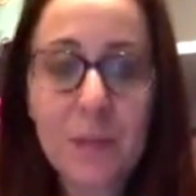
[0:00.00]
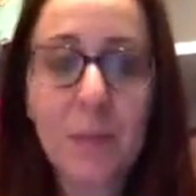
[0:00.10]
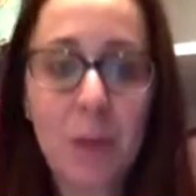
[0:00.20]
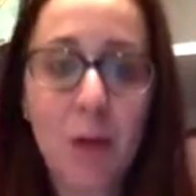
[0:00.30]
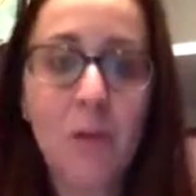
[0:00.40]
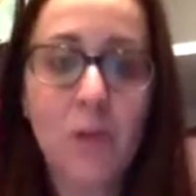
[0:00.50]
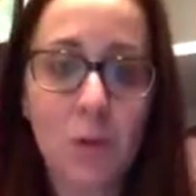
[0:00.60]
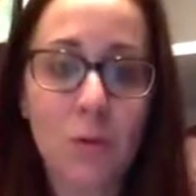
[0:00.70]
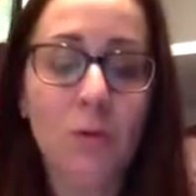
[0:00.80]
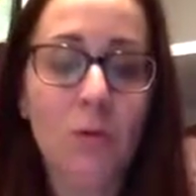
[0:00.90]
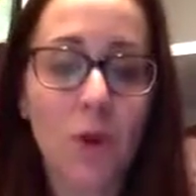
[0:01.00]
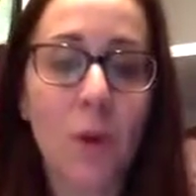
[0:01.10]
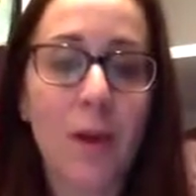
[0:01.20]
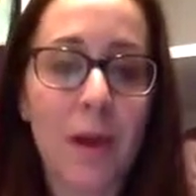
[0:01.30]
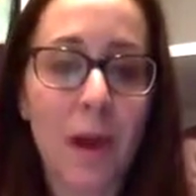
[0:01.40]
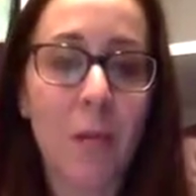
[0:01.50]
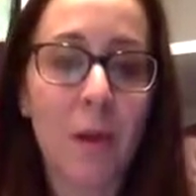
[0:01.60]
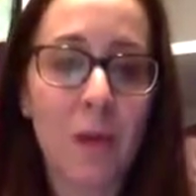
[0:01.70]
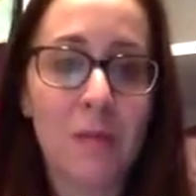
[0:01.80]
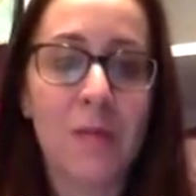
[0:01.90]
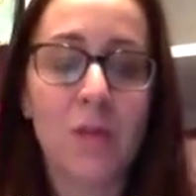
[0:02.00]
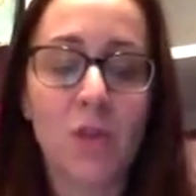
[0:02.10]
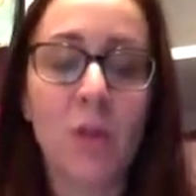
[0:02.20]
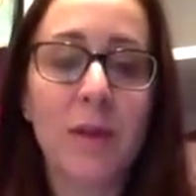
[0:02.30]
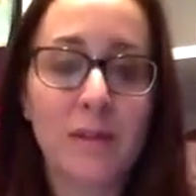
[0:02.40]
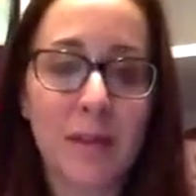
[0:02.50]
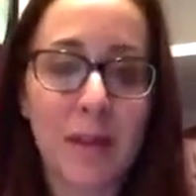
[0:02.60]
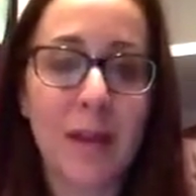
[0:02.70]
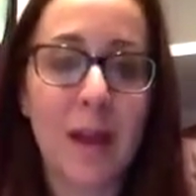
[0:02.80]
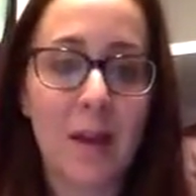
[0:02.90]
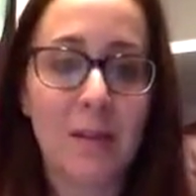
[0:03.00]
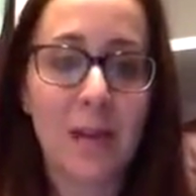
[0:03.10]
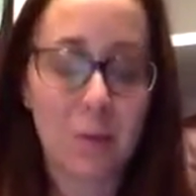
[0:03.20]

but also showing how moms can so easily get knocked